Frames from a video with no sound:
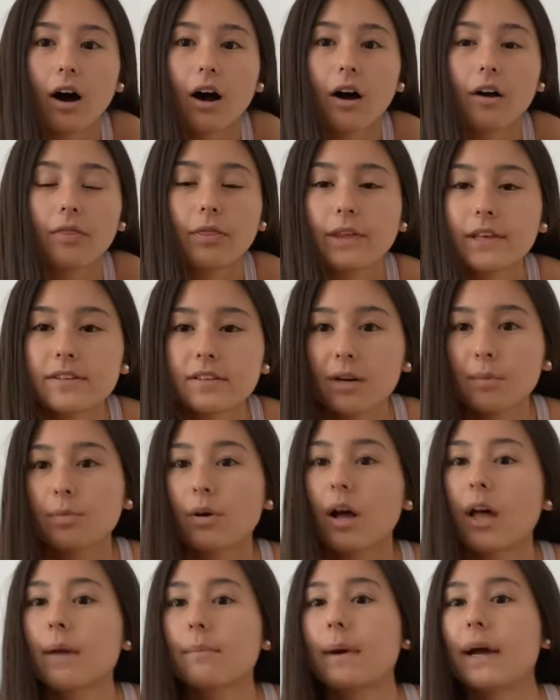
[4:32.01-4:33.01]
these are
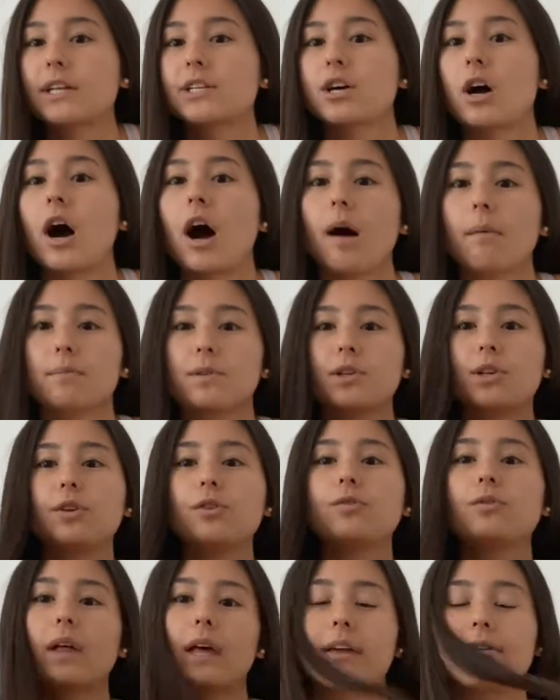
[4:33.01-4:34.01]
probably my top two
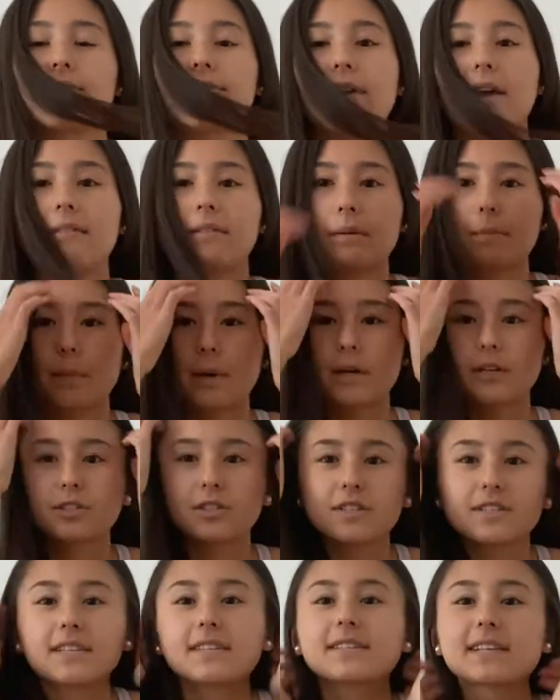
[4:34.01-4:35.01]
like favorite
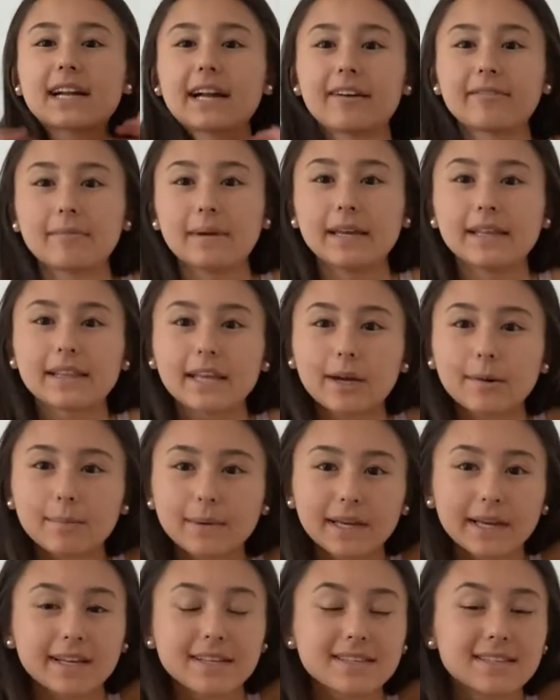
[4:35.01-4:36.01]
purchases that I've made there
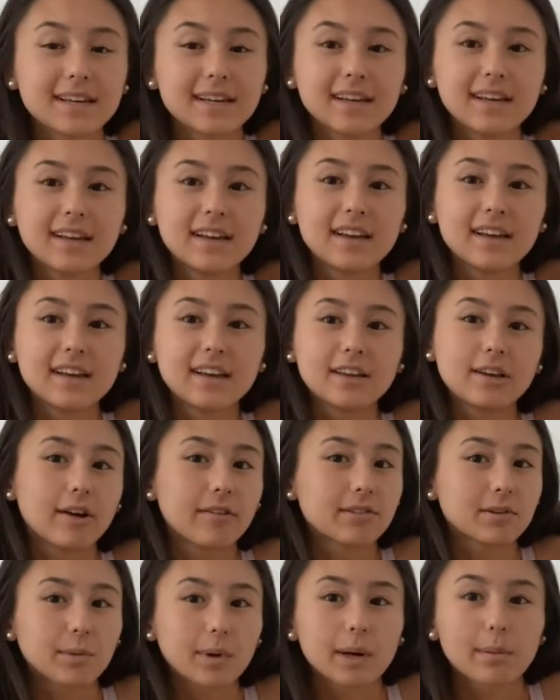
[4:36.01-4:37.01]
because you don't
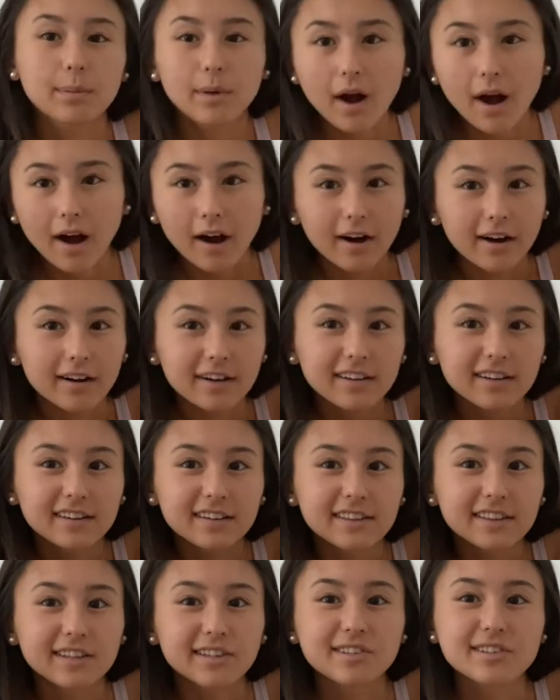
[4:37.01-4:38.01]
have to wear a bra.
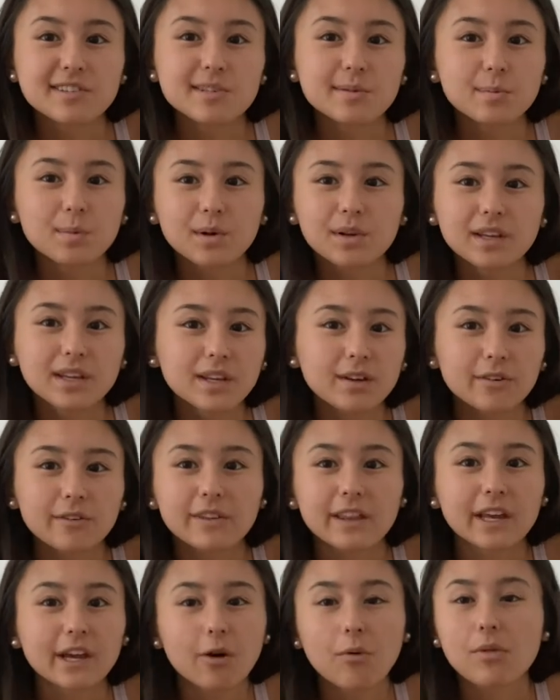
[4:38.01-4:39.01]
They're super cute.
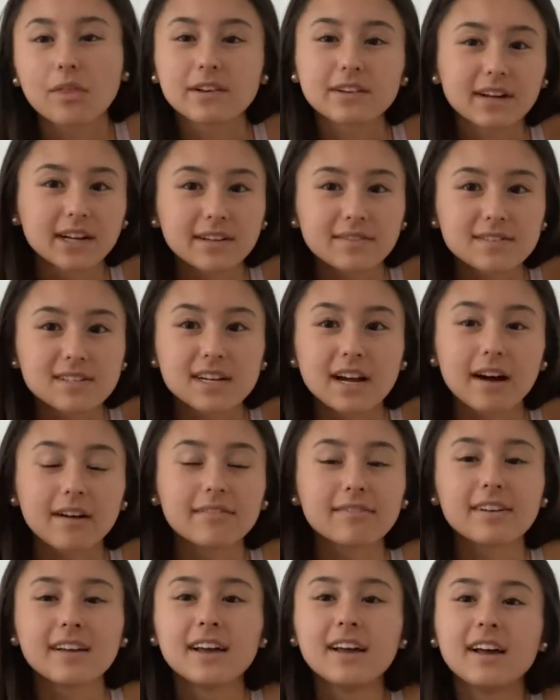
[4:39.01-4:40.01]
They go with a ton of stuff.
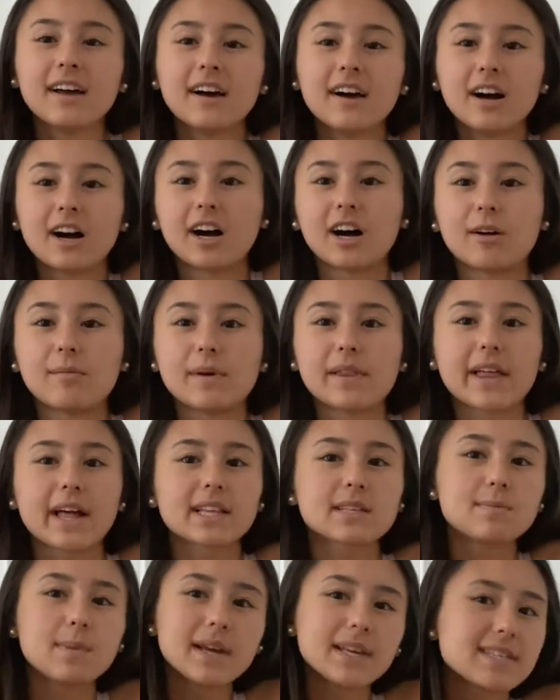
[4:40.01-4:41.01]
Um, and
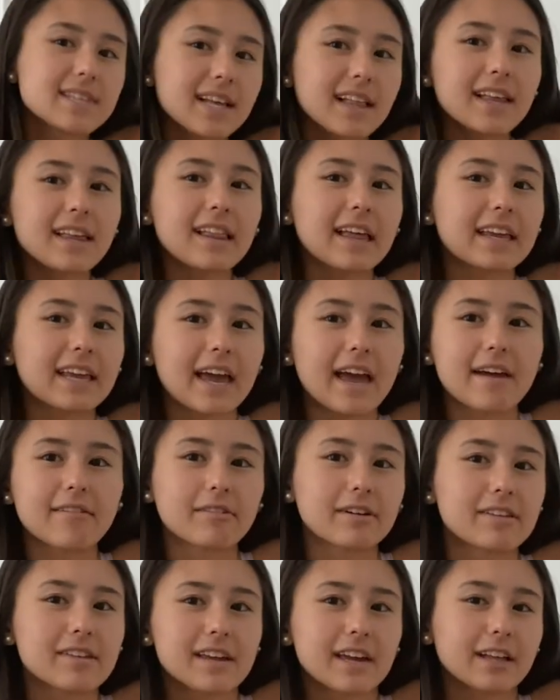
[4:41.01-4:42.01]
that's basically like
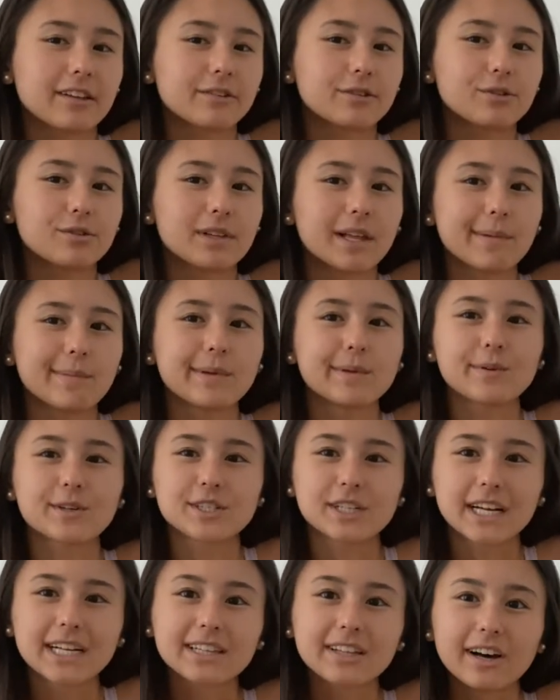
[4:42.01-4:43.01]
everything at Lululemon, which
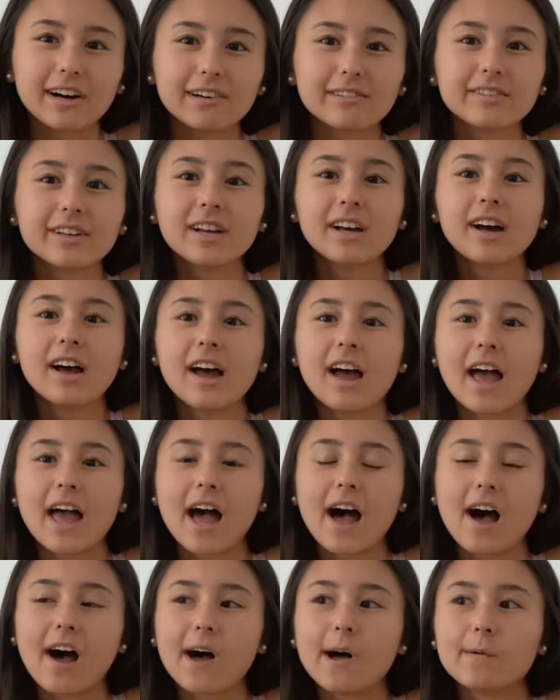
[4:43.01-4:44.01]
I love.
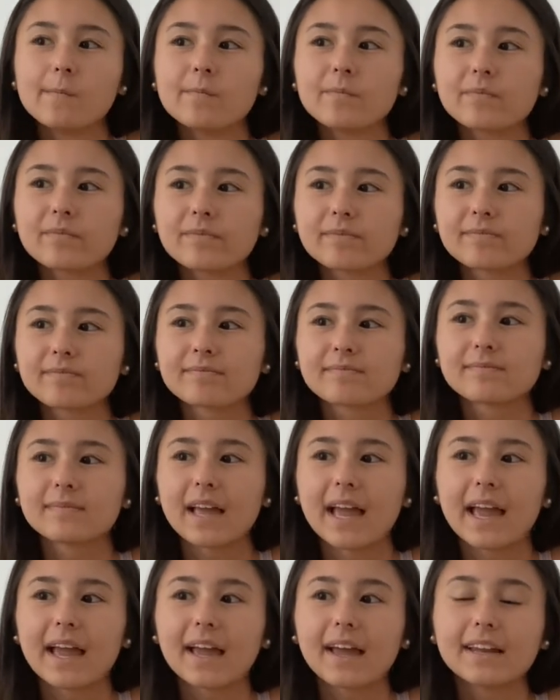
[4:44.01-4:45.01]
Um,
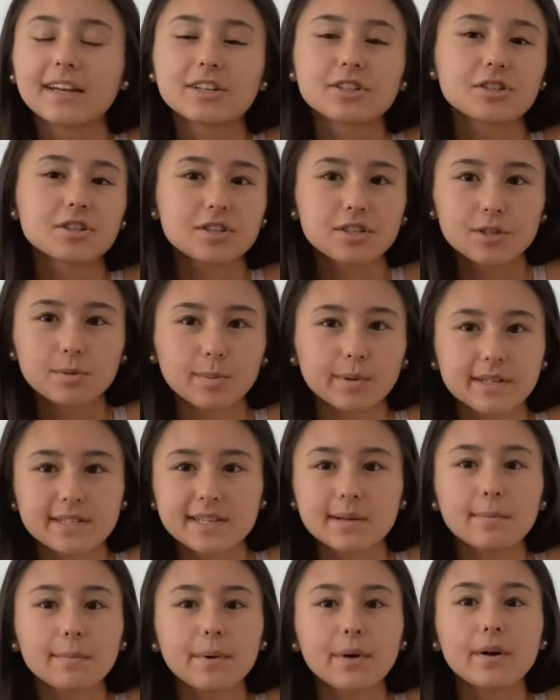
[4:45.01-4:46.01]
and it's just super
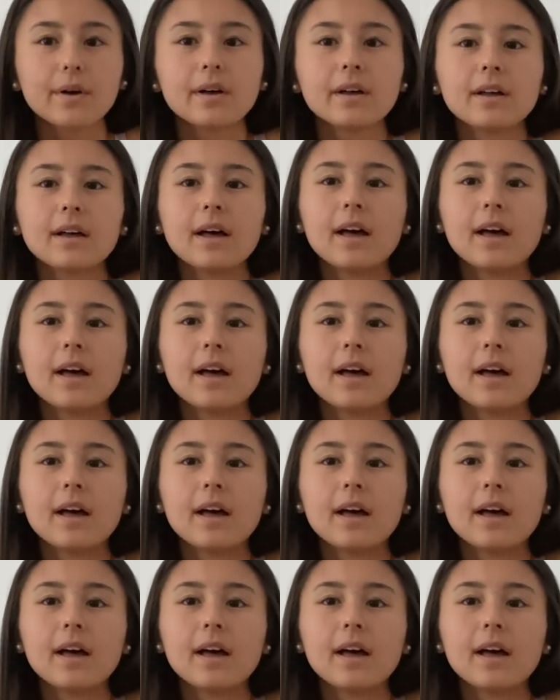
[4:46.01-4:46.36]
simple